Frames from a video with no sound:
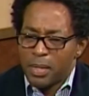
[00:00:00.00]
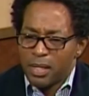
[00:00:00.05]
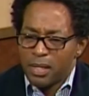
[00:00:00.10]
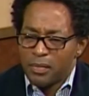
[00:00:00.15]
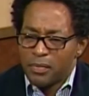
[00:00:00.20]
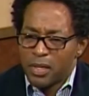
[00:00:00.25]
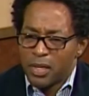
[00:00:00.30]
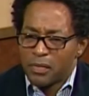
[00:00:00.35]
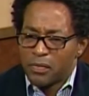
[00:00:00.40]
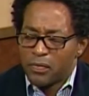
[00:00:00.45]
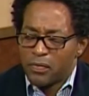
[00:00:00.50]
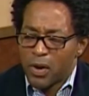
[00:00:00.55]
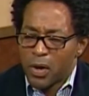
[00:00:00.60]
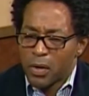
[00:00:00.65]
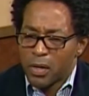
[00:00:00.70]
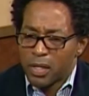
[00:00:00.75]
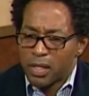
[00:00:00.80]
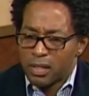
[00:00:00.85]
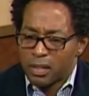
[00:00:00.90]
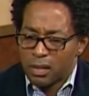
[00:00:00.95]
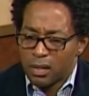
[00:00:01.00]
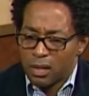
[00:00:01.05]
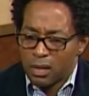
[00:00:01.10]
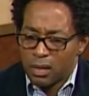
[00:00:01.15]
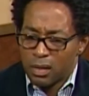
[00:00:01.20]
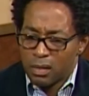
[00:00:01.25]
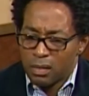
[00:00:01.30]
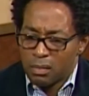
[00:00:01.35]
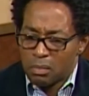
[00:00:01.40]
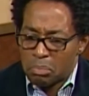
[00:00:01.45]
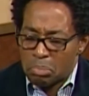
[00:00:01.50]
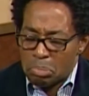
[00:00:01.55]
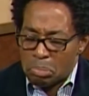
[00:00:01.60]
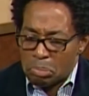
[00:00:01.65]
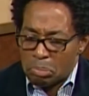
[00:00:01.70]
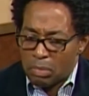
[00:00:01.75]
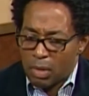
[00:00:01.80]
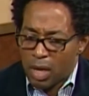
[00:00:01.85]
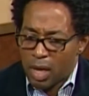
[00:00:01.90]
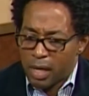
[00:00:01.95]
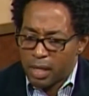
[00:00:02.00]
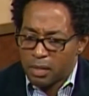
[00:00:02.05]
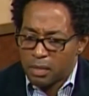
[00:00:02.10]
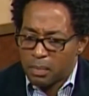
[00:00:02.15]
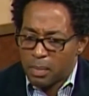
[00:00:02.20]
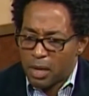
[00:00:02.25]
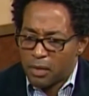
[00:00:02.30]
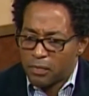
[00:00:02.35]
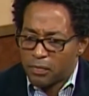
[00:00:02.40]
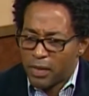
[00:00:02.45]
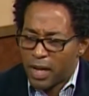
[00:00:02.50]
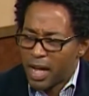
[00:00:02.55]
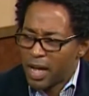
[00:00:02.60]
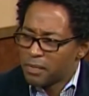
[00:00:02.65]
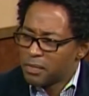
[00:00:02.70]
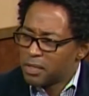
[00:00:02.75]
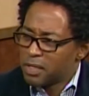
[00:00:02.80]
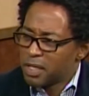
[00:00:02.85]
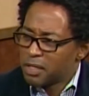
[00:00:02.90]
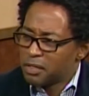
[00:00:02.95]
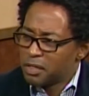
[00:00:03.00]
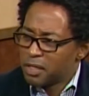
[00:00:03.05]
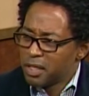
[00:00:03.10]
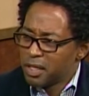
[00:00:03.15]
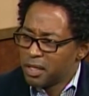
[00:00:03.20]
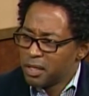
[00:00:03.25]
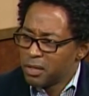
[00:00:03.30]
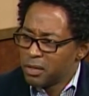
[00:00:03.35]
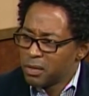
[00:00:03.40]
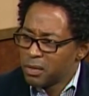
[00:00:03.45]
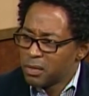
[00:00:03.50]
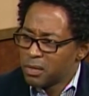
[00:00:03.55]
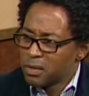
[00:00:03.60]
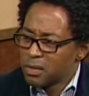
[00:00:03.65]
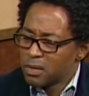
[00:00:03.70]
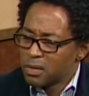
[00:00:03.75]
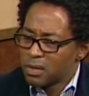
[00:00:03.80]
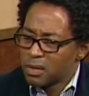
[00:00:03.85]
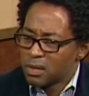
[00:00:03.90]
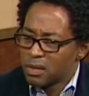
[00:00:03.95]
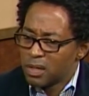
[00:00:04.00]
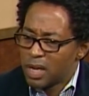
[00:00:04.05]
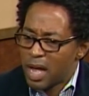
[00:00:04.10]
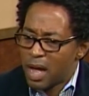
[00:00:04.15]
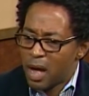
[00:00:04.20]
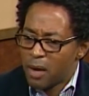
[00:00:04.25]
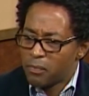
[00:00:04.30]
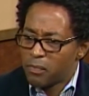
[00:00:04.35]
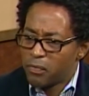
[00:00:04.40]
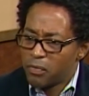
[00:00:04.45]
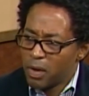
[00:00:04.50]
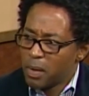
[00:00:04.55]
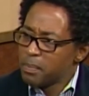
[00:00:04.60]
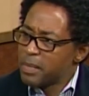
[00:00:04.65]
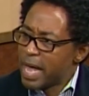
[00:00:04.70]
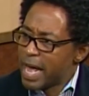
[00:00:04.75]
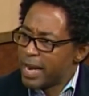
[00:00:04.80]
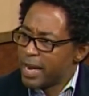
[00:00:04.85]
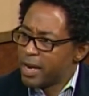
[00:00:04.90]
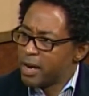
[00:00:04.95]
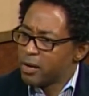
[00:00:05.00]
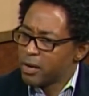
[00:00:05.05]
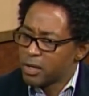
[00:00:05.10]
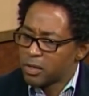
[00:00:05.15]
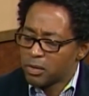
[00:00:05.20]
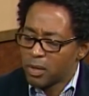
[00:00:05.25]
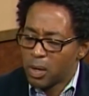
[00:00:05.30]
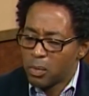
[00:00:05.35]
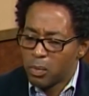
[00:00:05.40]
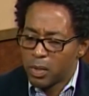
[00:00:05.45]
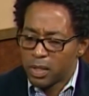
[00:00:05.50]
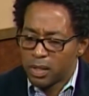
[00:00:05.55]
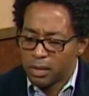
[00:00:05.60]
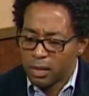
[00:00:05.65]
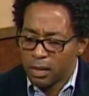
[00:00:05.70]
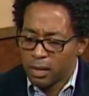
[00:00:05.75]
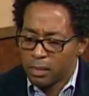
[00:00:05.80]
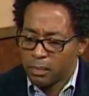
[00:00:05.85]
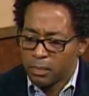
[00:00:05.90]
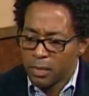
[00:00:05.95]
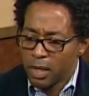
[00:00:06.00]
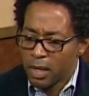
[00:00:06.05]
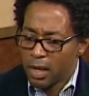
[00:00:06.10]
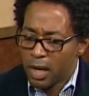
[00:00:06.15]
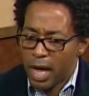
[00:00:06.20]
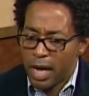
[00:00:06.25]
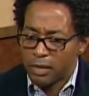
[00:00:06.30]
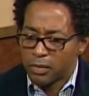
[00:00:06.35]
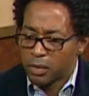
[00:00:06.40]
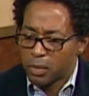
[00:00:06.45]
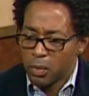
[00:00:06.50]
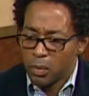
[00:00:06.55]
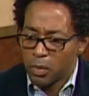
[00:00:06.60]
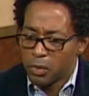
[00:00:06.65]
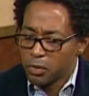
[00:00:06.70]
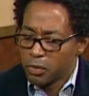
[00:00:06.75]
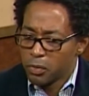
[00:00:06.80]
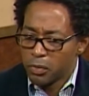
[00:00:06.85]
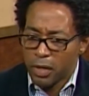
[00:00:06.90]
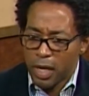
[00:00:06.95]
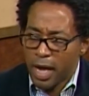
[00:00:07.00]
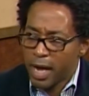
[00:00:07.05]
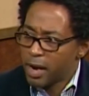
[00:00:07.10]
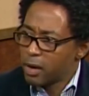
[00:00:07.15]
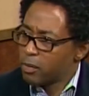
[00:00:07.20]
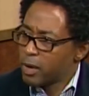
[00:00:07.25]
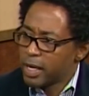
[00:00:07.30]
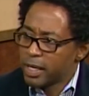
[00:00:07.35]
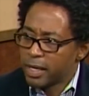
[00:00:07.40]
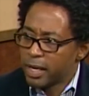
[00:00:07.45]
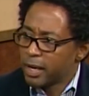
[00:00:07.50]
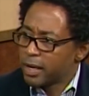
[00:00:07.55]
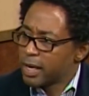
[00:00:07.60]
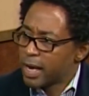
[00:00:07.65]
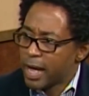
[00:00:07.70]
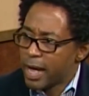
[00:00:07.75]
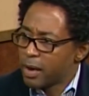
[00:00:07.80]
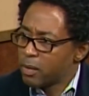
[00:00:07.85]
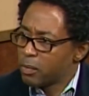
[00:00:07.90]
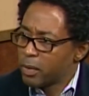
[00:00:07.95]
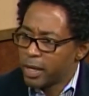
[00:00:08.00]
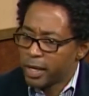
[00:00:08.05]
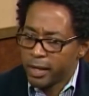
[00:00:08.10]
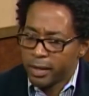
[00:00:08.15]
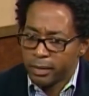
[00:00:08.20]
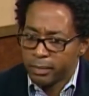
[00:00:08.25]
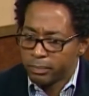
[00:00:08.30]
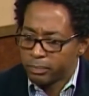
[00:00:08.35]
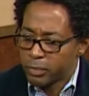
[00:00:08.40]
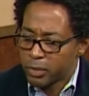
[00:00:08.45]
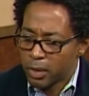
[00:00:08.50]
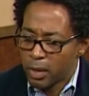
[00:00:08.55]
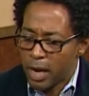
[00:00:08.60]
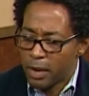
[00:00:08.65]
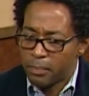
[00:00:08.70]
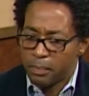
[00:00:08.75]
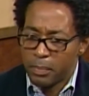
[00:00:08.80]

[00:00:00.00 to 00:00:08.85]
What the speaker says: been living in Ferguson, I guess about 5-6 years. Now I'm from that area, so I went to high school and junior high right down the highway. So